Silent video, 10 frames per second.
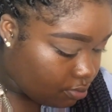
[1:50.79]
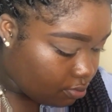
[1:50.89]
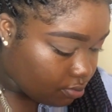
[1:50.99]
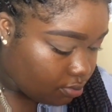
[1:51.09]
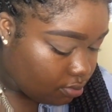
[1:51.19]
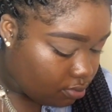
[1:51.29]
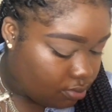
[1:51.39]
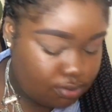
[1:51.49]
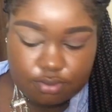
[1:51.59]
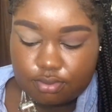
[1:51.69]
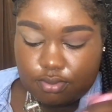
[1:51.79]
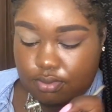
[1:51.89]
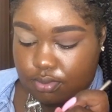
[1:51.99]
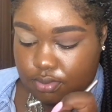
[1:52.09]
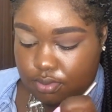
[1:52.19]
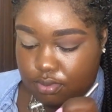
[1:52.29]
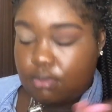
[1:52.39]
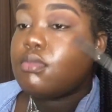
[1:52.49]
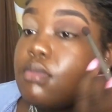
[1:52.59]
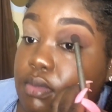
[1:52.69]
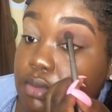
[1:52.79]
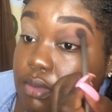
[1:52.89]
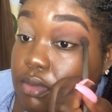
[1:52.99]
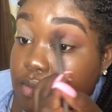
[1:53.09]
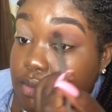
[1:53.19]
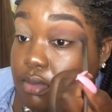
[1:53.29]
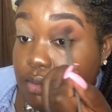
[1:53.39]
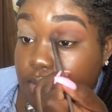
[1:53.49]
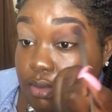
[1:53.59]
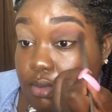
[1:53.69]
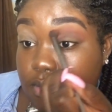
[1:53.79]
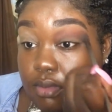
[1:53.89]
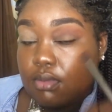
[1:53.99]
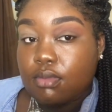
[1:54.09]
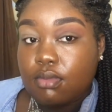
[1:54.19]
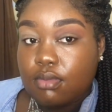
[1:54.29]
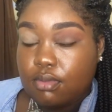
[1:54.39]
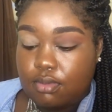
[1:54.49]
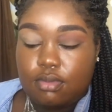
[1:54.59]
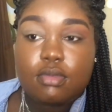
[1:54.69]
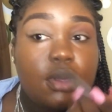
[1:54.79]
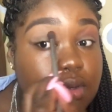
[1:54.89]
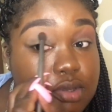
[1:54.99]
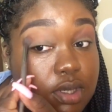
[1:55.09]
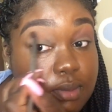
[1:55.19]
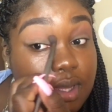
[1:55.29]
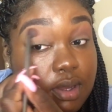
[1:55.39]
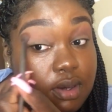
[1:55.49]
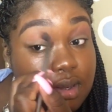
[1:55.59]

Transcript: kind of like in my crease and a little bit above my crease.